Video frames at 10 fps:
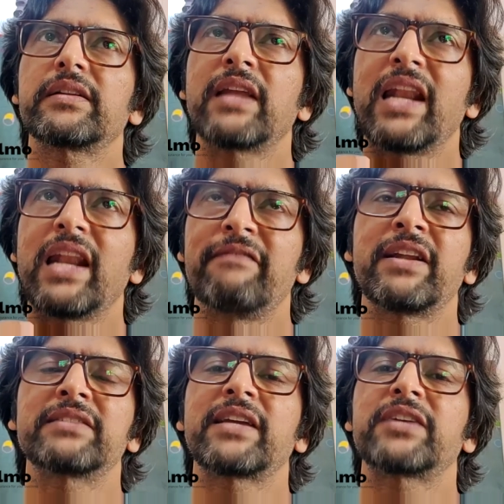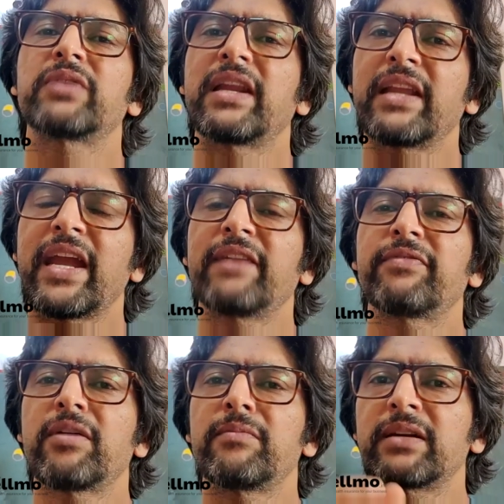the leverage that you can get
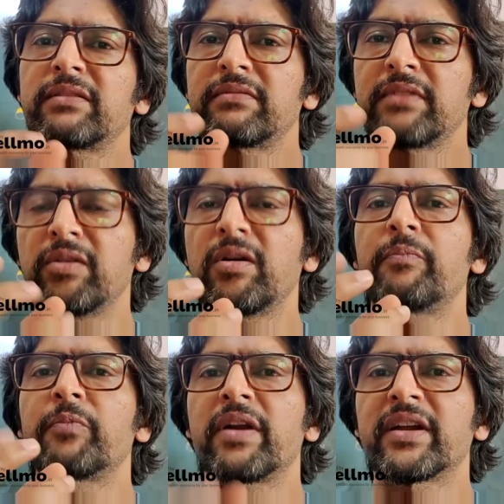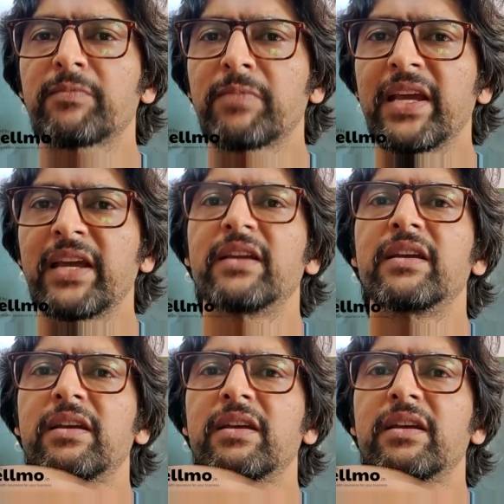from a product play,